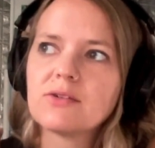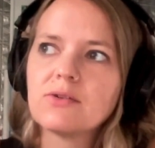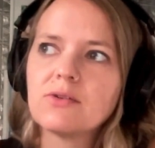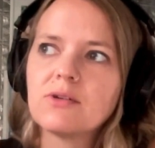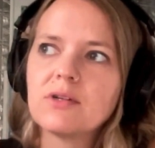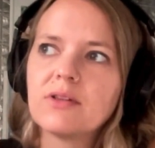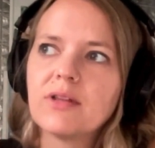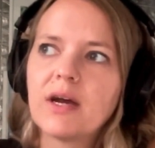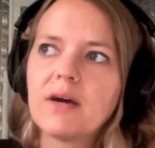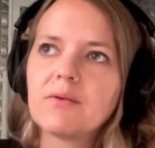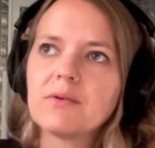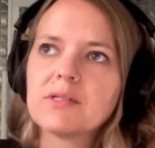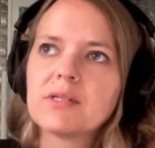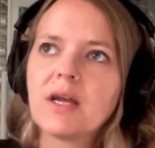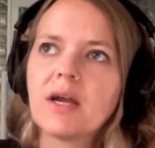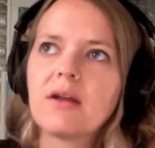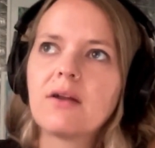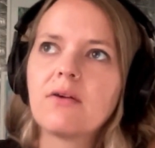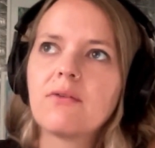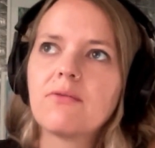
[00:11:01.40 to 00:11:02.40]
school, and that was
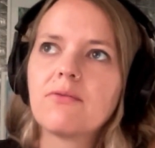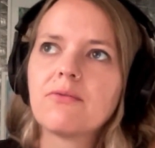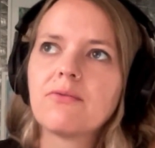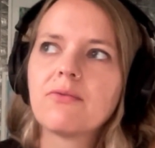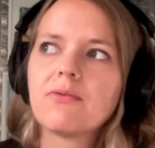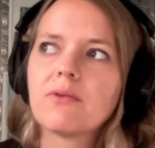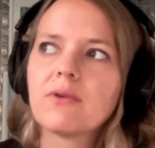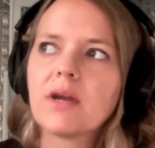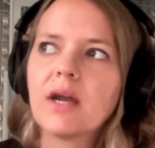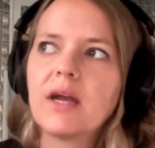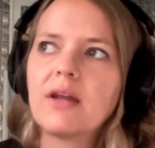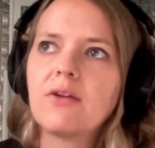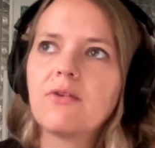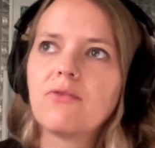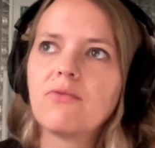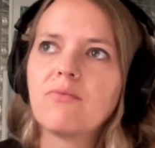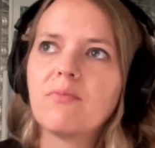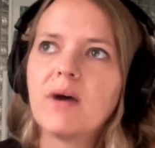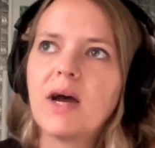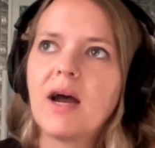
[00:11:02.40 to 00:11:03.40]
kind
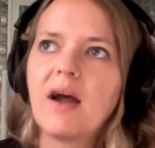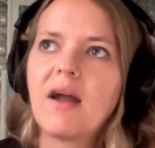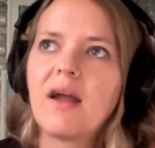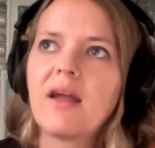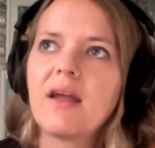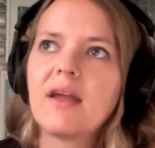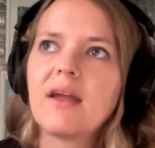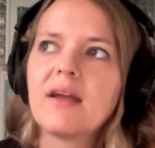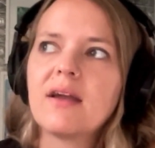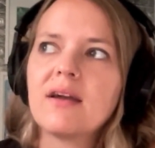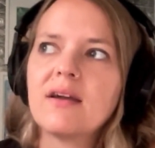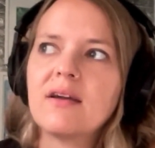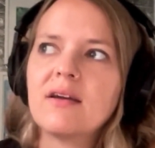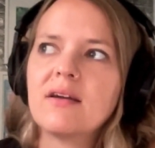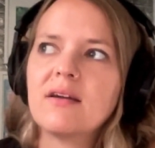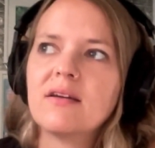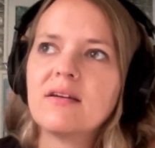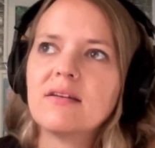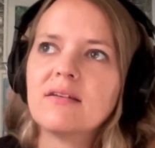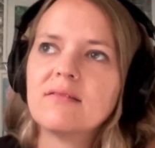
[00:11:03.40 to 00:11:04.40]
of my
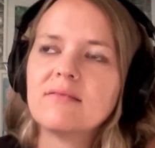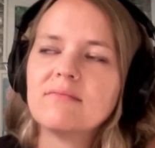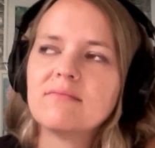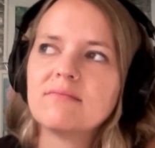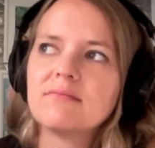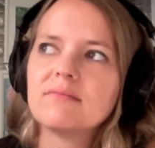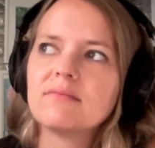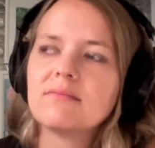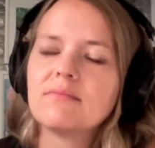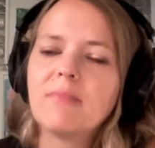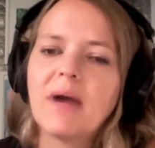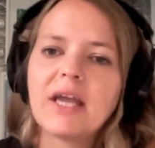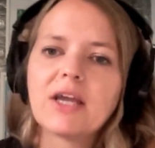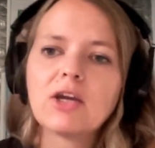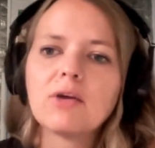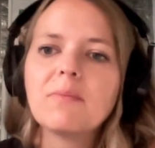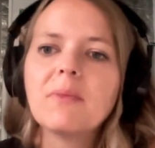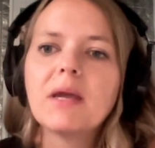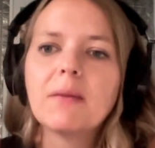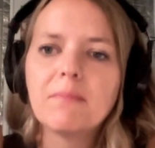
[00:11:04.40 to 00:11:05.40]

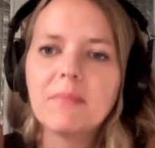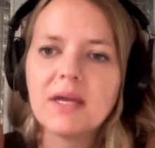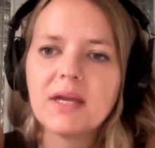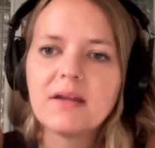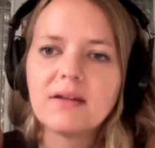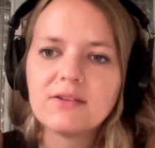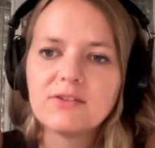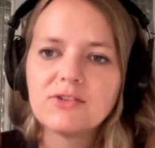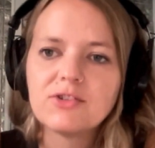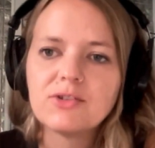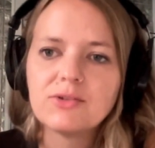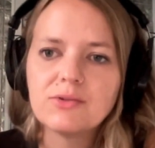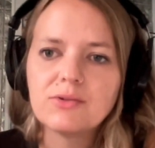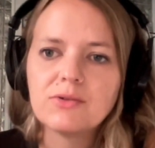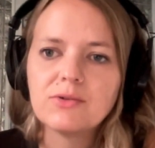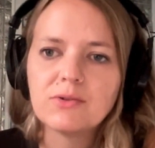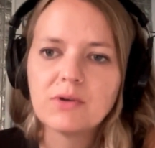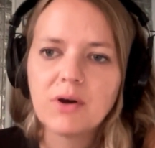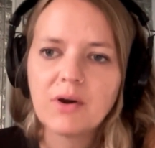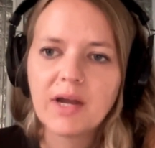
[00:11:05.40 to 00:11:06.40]
commitment
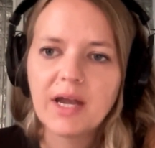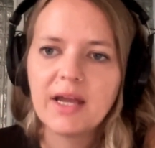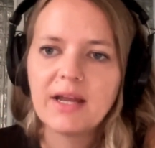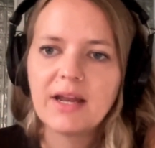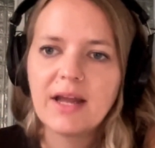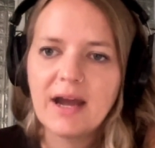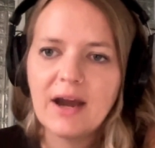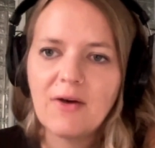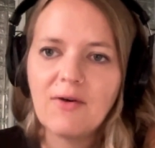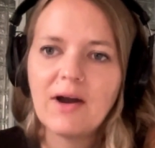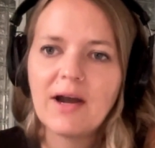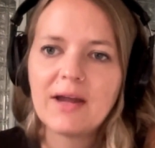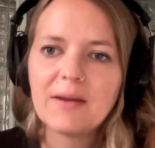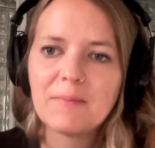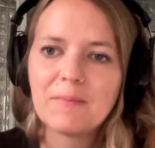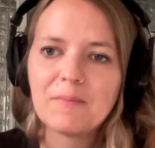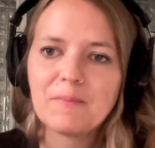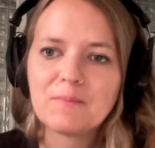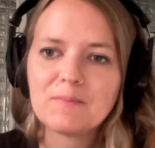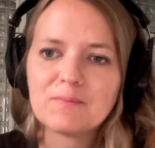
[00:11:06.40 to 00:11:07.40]
to, okay, now
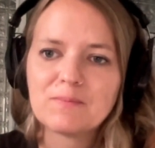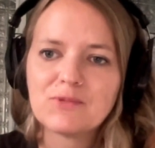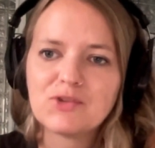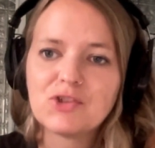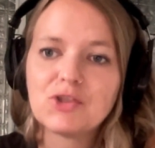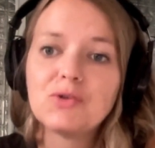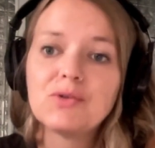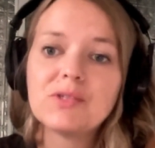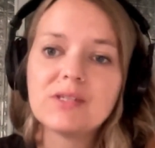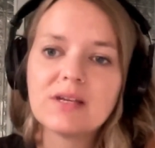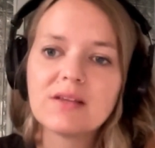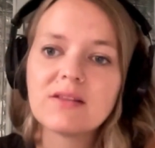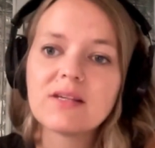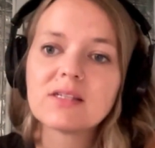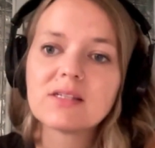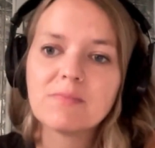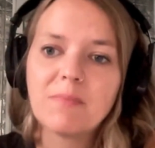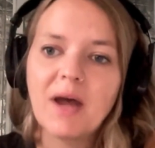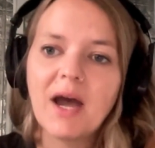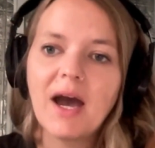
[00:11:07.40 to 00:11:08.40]
I'm choosing
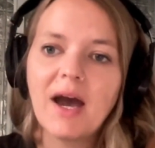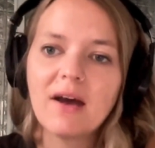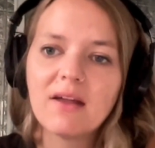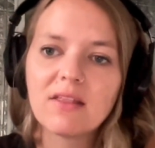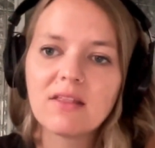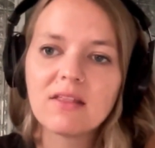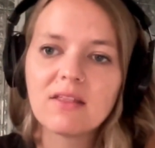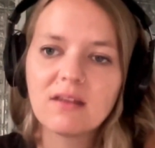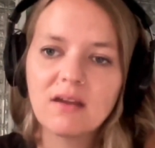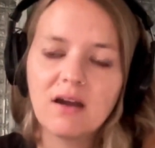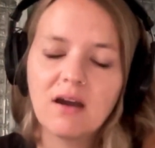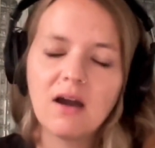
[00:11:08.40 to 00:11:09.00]
this path,